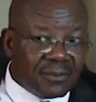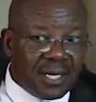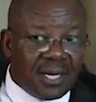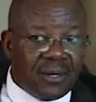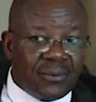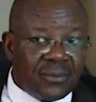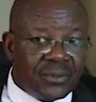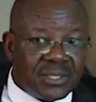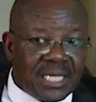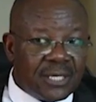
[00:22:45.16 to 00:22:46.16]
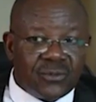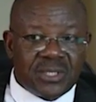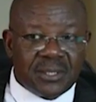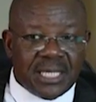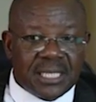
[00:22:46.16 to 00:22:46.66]
How it's like you
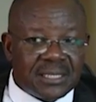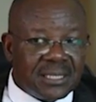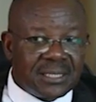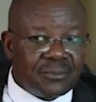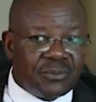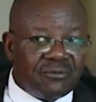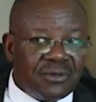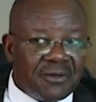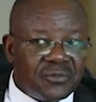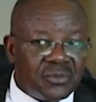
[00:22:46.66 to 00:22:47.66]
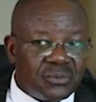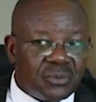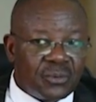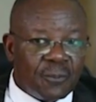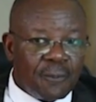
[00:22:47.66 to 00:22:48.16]
say that the P5
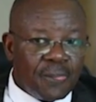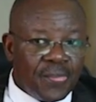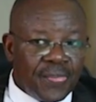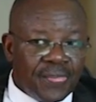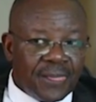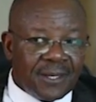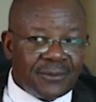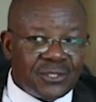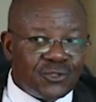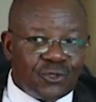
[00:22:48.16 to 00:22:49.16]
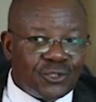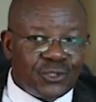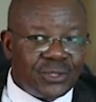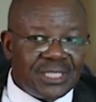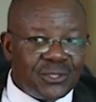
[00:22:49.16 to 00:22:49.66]
should
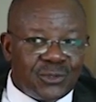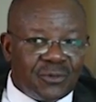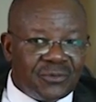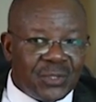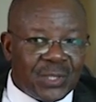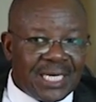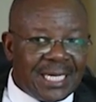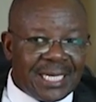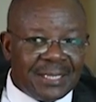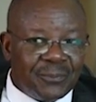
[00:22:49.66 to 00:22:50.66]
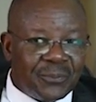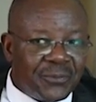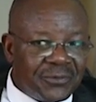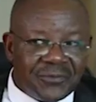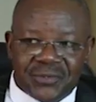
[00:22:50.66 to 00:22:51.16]
restructure the issue of nuclear
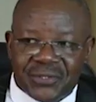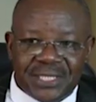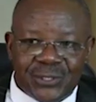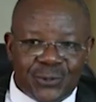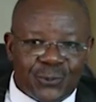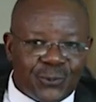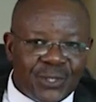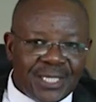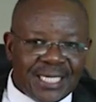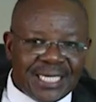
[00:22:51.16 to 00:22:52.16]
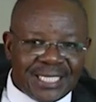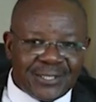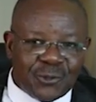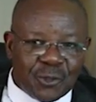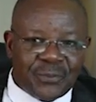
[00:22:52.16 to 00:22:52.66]
proliferation. They should
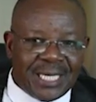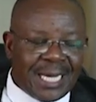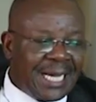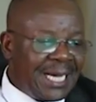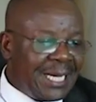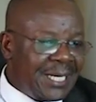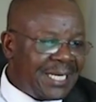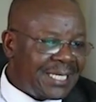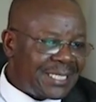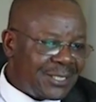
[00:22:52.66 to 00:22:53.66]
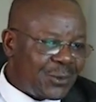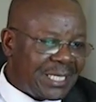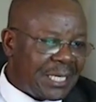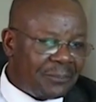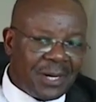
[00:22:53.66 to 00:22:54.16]
drop their
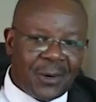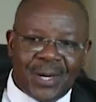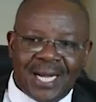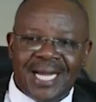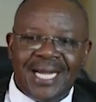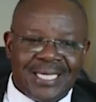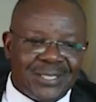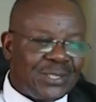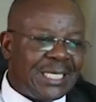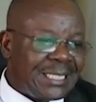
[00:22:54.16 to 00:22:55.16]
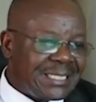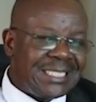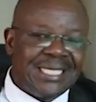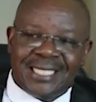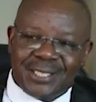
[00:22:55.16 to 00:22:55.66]
nuclear power so that
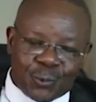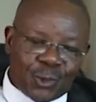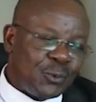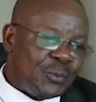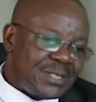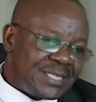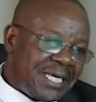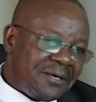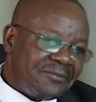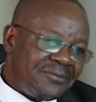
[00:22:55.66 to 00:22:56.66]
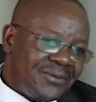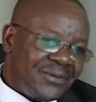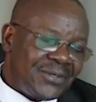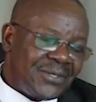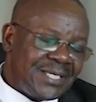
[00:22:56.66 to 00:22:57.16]
the world will be safe.
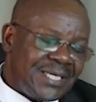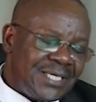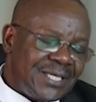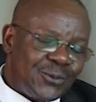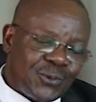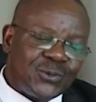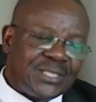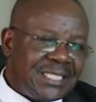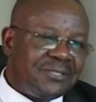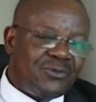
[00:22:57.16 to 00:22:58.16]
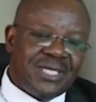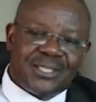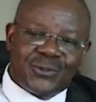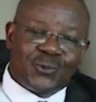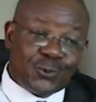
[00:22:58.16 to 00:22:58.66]
You want to tell the
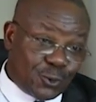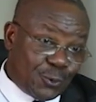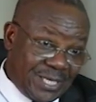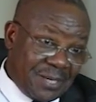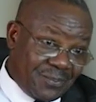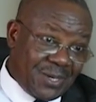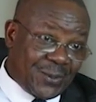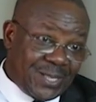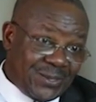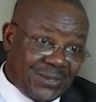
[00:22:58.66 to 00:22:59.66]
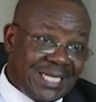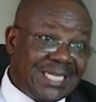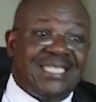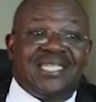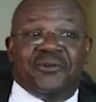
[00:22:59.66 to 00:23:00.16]
Fulani to drop their power so that
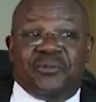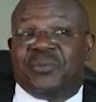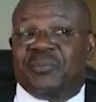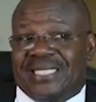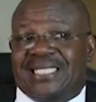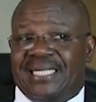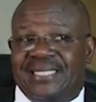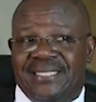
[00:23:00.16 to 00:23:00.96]
Nigeria will be better.